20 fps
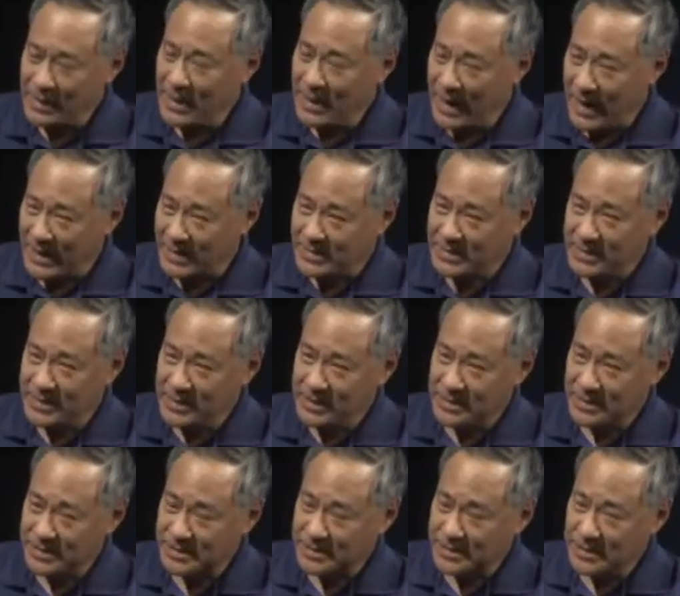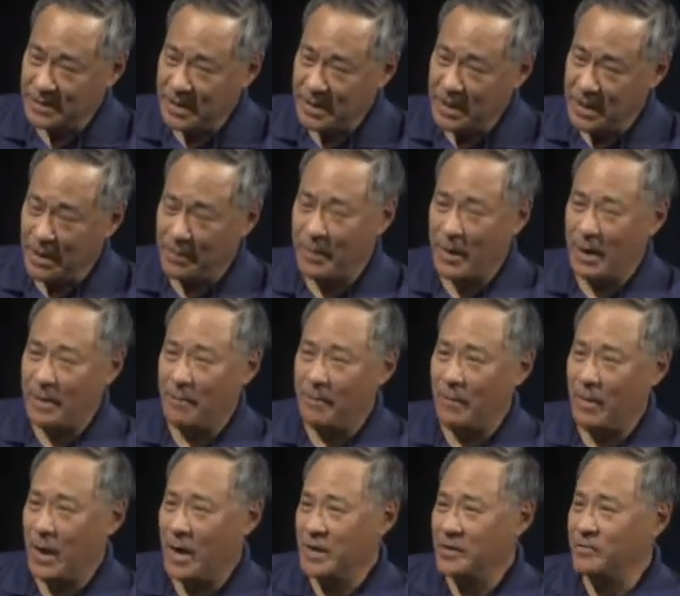ideas about
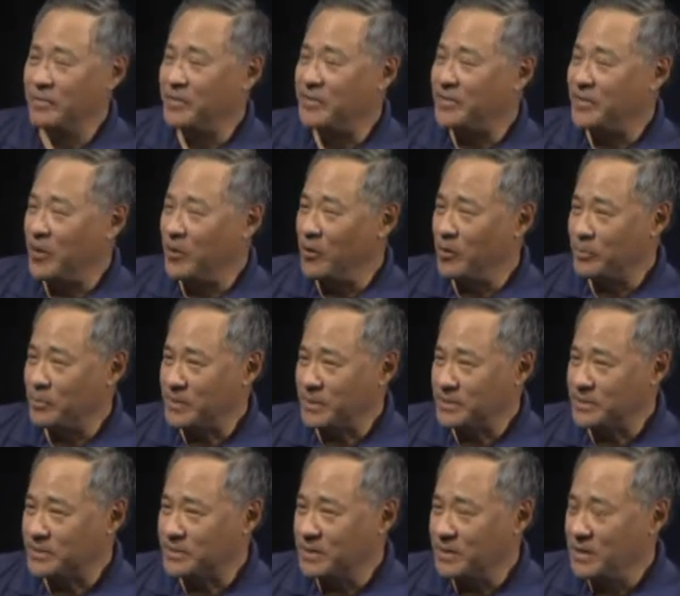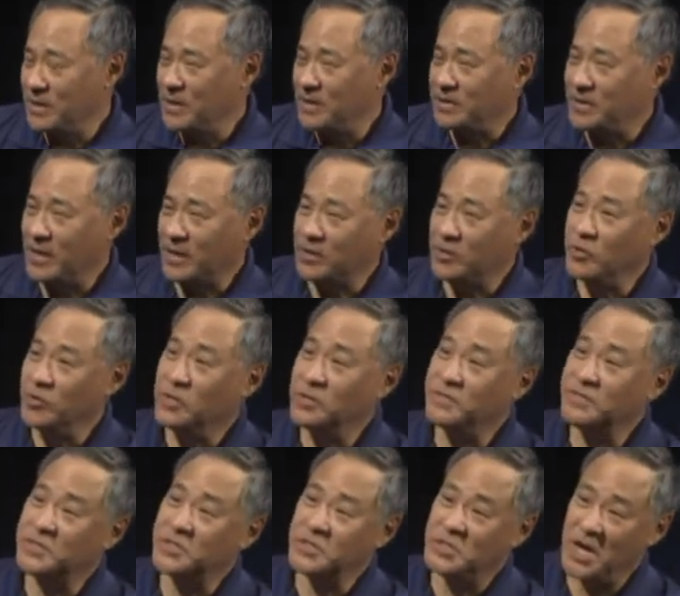modern therapies that could have
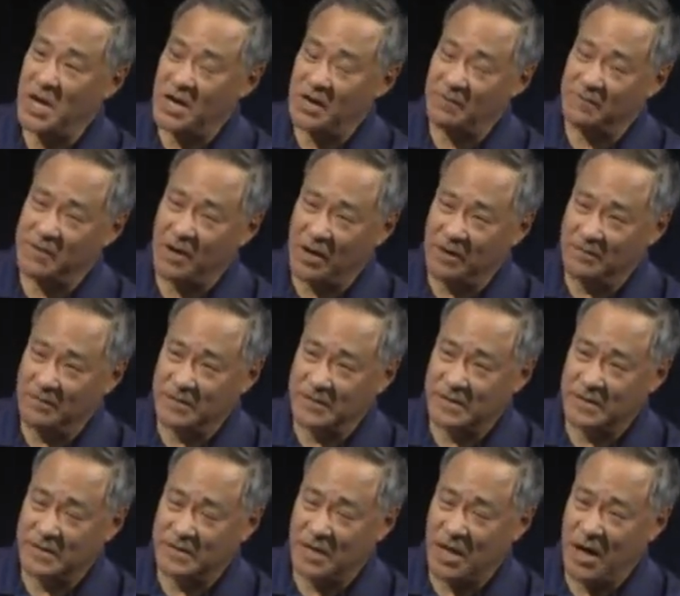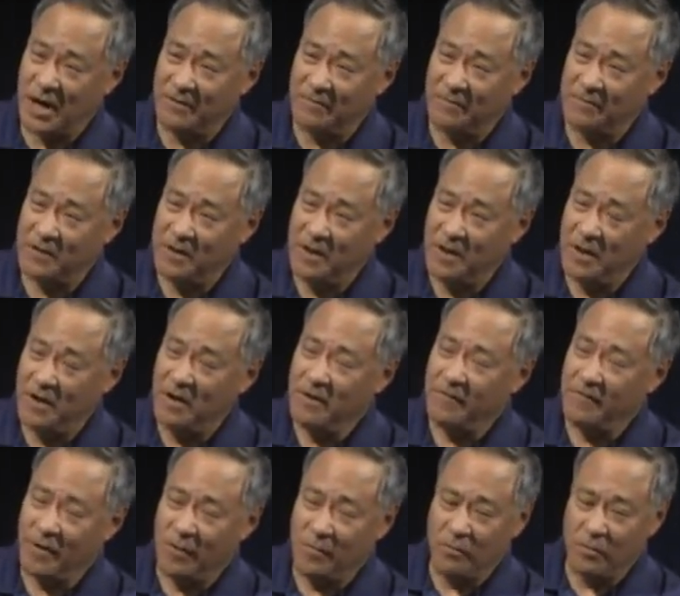saved Elvis's life
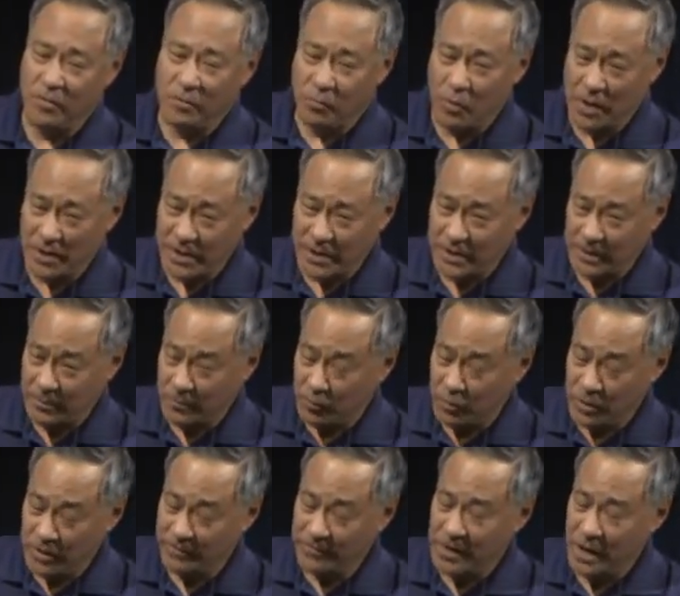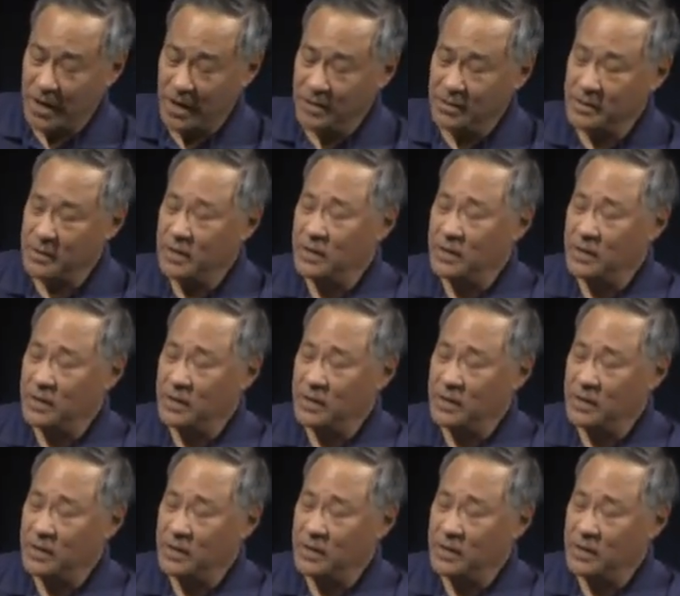from what he would have done.